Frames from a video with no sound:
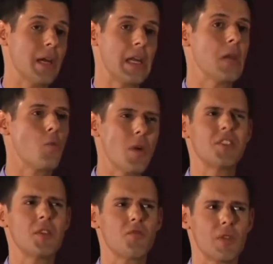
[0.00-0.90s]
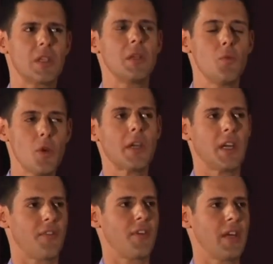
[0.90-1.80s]
But it wasn't really
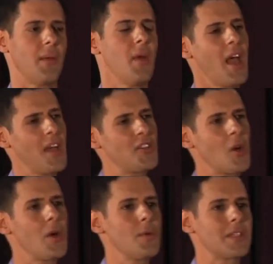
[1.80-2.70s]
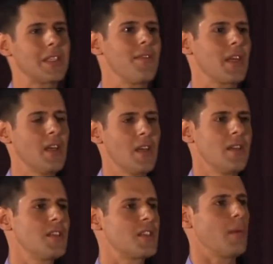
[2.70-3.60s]
working for him, and so he was living
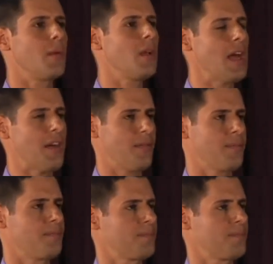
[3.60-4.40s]
this double life.